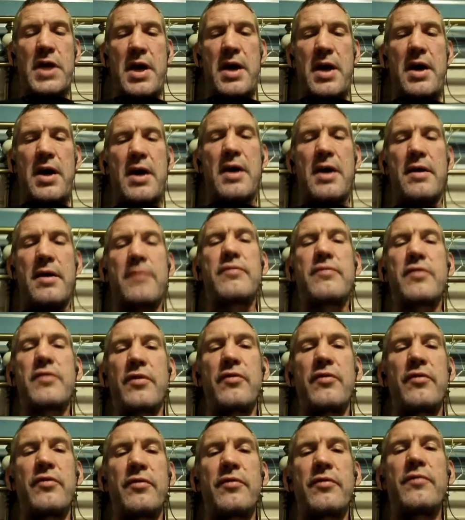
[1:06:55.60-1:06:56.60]
Yeah.
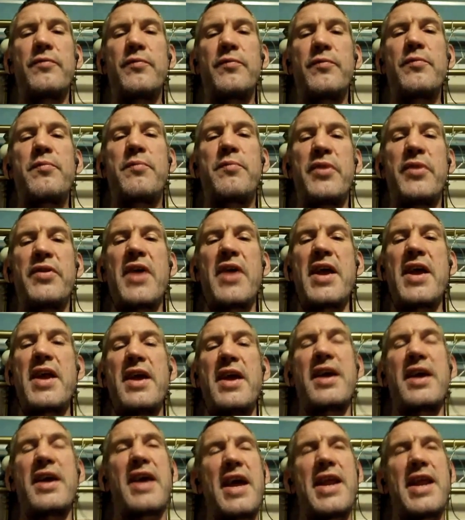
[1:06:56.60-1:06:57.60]
But
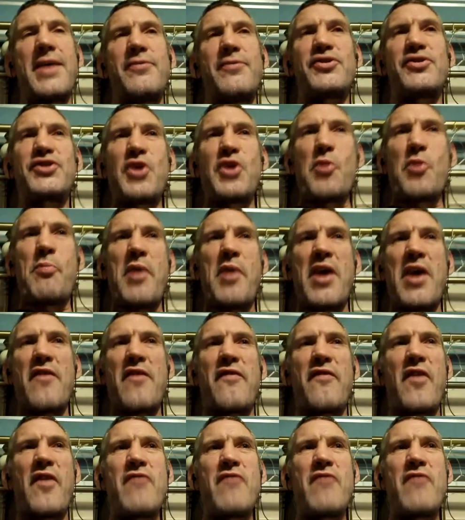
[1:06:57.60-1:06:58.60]
then again, it would still
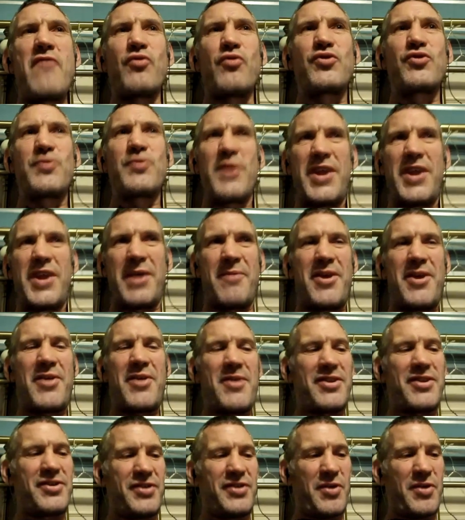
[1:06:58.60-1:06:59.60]
BFA rules, wasn't it, where you
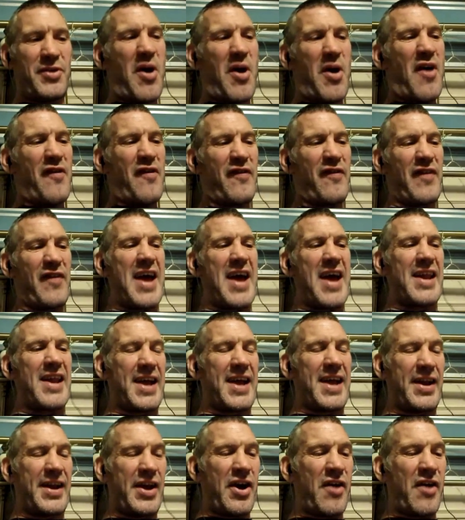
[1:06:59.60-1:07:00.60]
had to do half
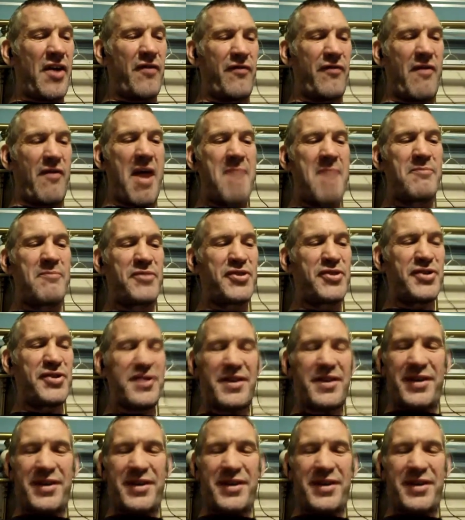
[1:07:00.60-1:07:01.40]
flatland, half ramps.